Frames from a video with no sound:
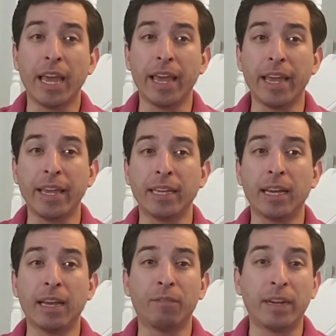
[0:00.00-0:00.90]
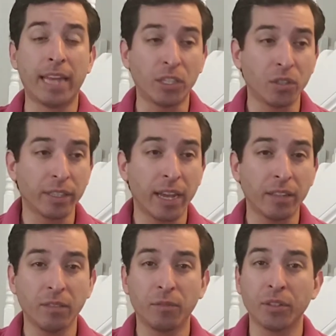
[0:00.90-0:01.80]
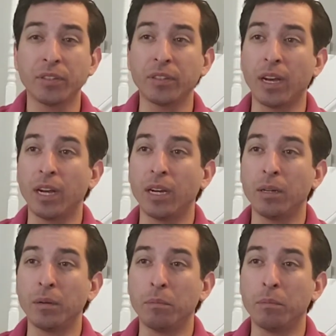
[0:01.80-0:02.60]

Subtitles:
a financial accountant versus a